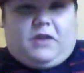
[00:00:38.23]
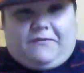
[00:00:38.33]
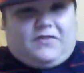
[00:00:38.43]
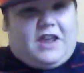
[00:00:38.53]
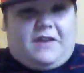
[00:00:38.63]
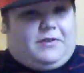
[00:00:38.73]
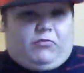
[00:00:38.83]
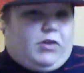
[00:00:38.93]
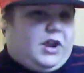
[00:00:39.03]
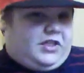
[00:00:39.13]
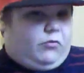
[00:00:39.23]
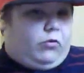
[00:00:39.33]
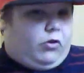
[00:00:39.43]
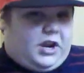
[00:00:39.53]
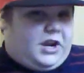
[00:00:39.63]
If they even created the
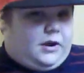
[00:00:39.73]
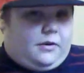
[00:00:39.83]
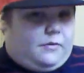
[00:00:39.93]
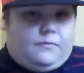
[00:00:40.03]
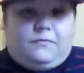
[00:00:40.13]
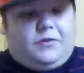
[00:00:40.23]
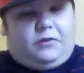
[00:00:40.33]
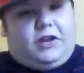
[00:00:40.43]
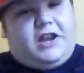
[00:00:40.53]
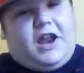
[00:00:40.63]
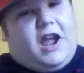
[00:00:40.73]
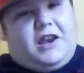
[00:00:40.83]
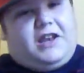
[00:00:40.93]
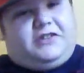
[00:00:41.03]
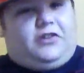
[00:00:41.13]
word in the late
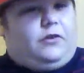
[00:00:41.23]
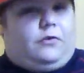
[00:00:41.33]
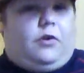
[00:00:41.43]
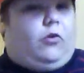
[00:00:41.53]
80s or